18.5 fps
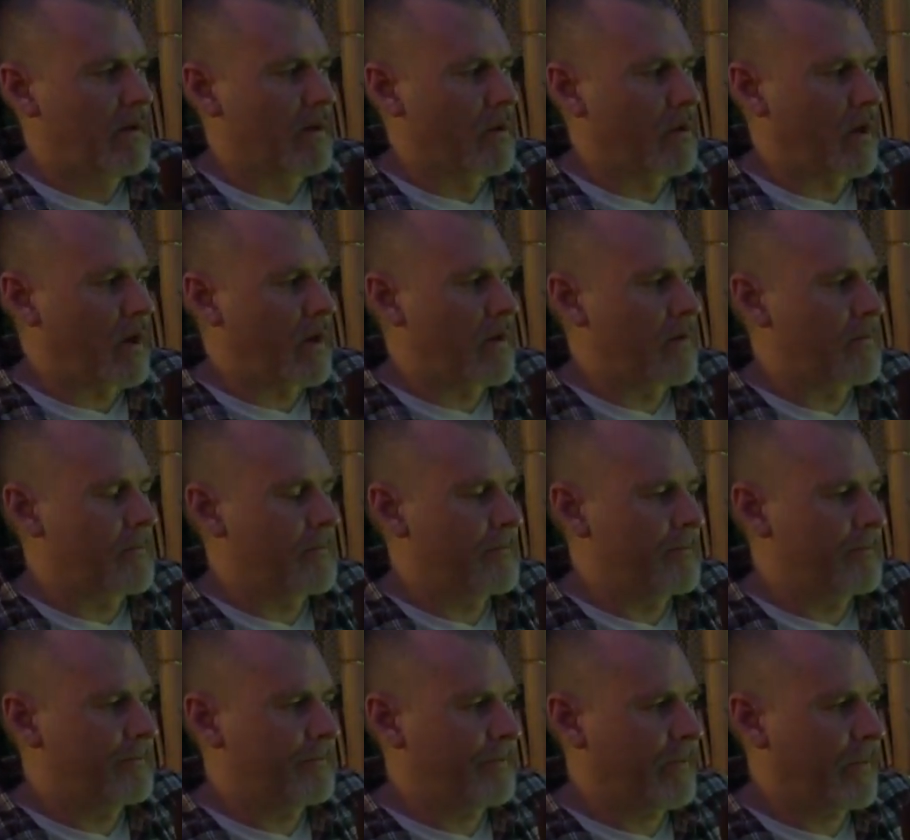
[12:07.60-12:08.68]
Okay.
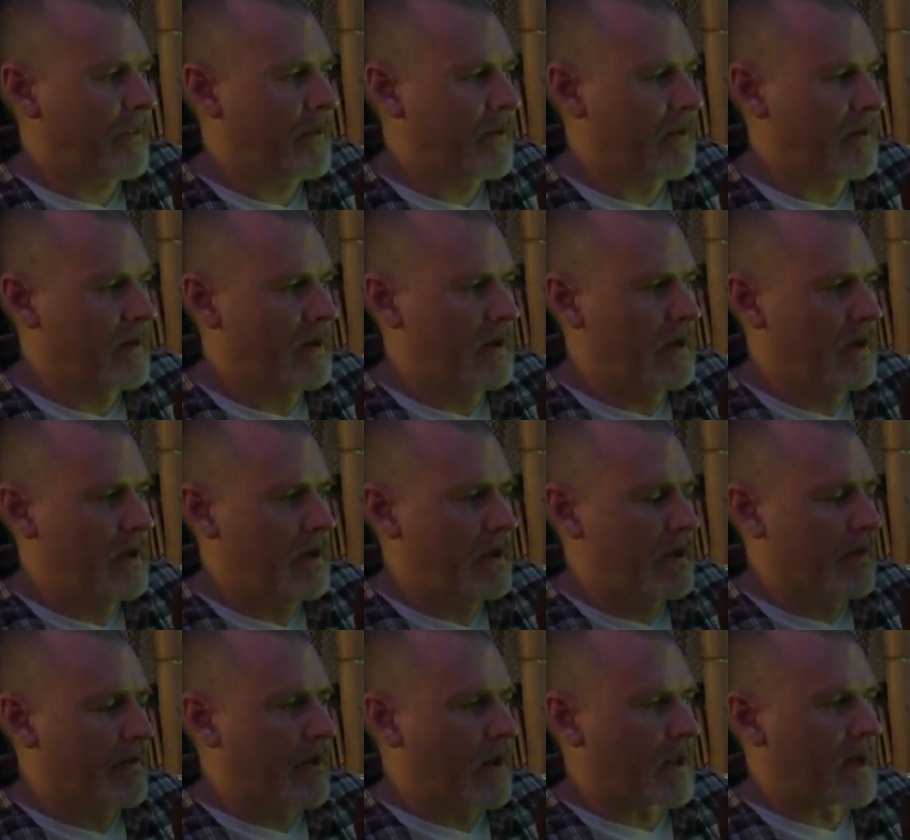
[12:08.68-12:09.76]

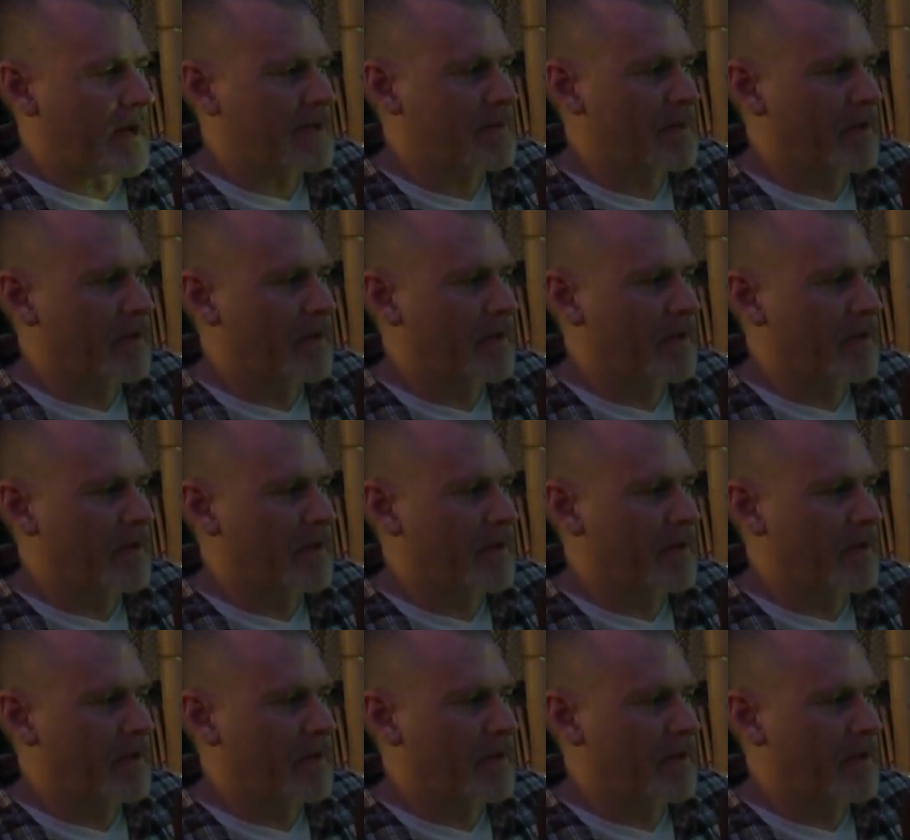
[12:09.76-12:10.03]
Get that last